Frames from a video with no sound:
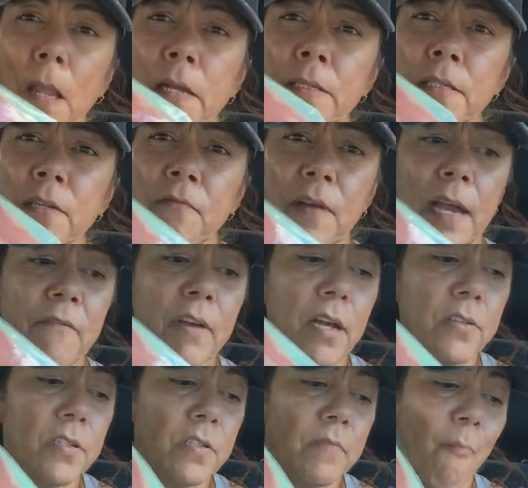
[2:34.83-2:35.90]
It's a 5
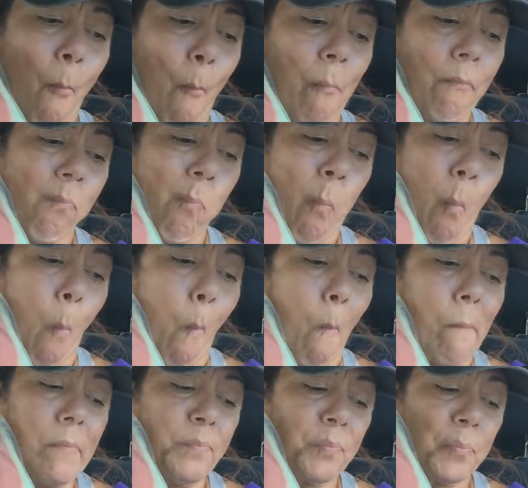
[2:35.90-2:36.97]
ounce
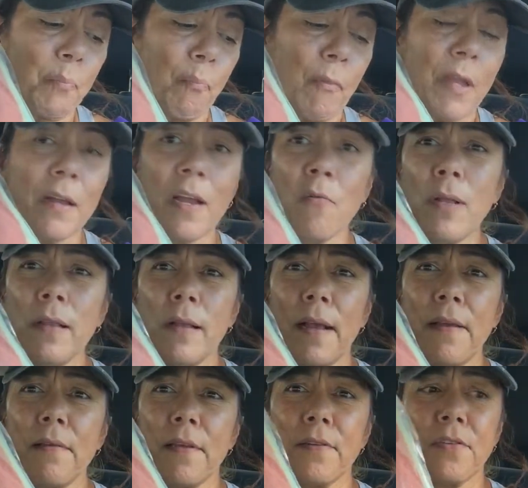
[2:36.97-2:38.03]
and I really
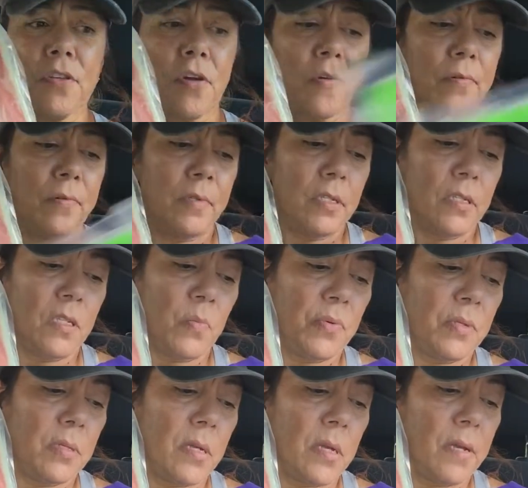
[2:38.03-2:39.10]
like this. So
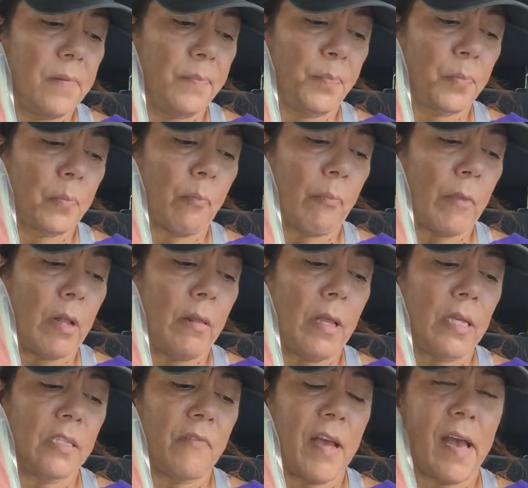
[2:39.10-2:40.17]
60%
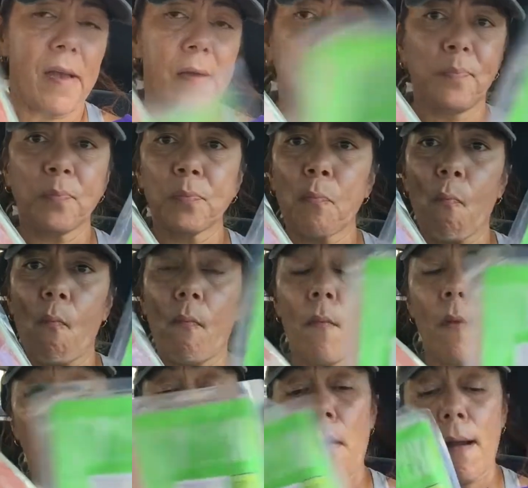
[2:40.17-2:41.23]
less fat.
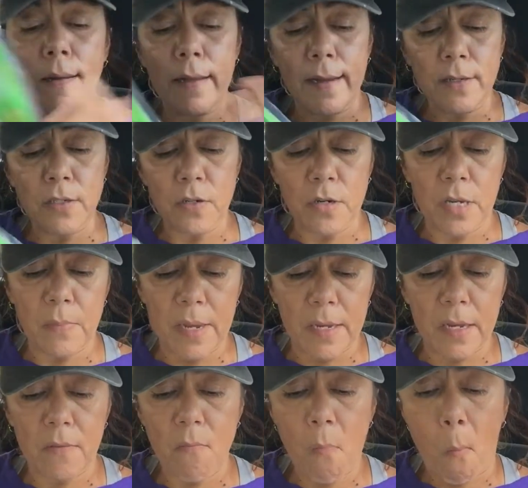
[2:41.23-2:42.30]
I like turkey
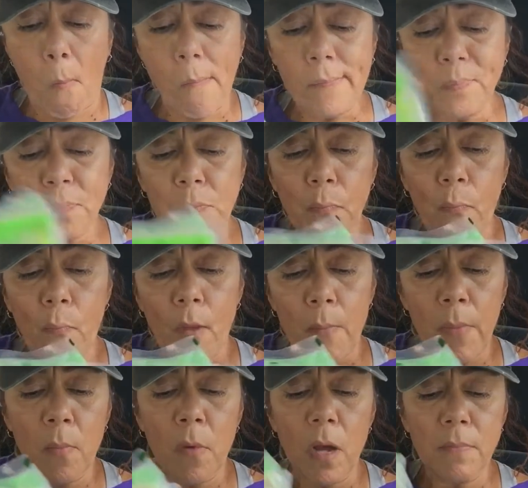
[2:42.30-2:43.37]
bacon.
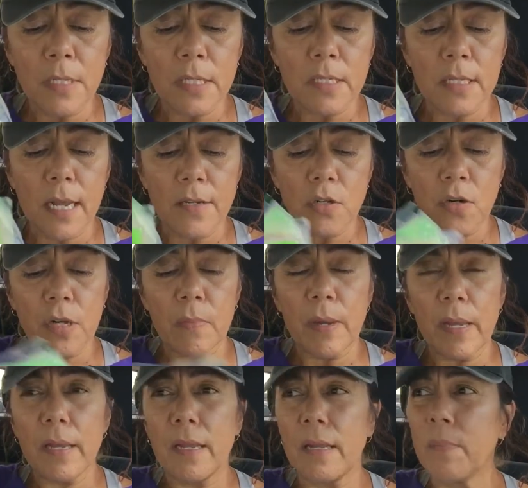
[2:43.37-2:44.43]
My mom doesn't like turkey
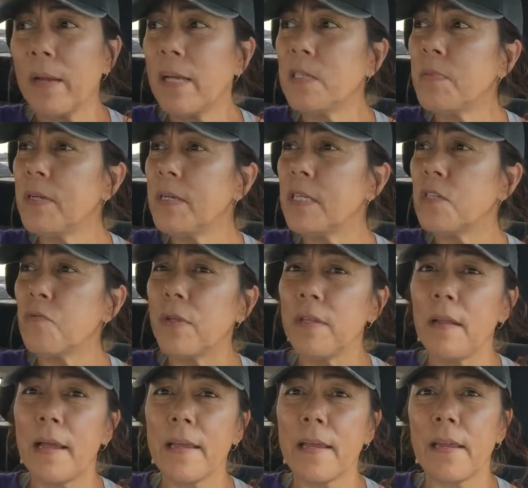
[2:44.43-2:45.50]
bacon. My husband doesn't really
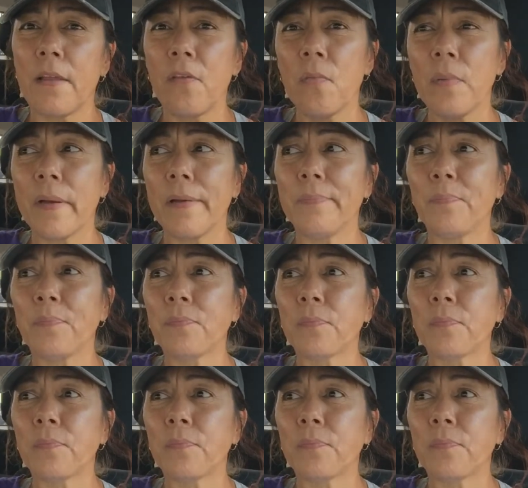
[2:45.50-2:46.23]
like it either, but